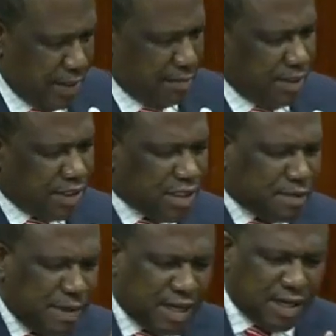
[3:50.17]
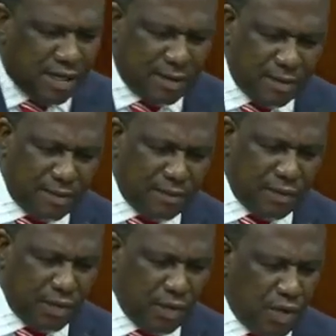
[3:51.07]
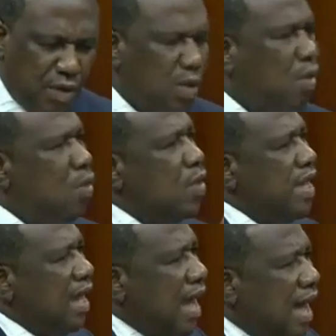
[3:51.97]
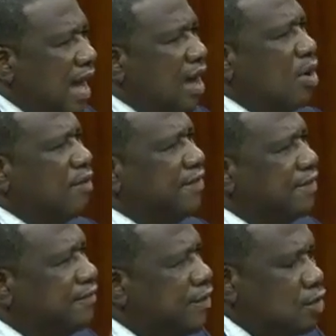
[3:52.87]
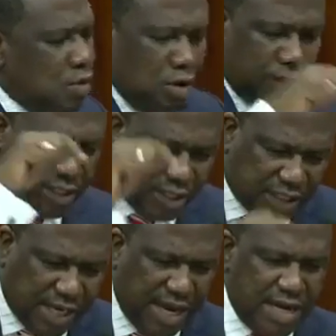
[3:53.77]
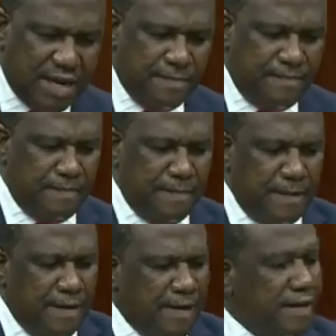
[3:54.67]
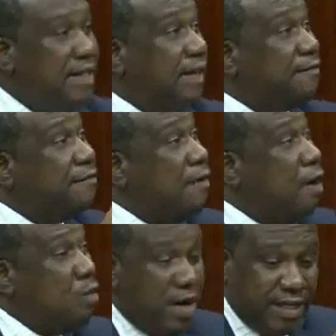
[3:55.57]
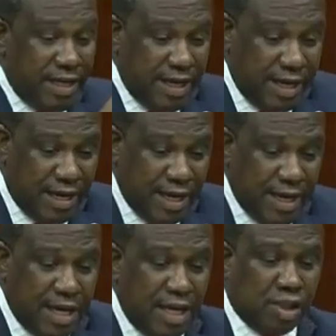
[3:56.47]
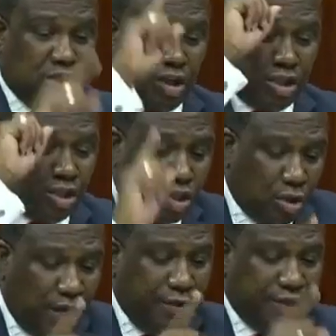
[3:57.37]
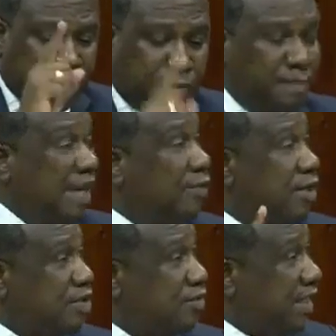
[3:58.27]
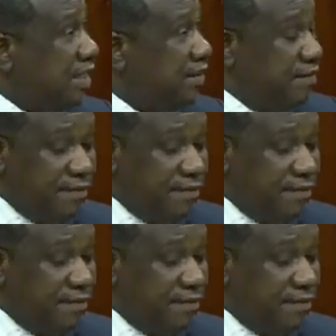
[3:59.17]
Mr. Speaker, we are of the view on this side that 4.1e is unduly restrictive,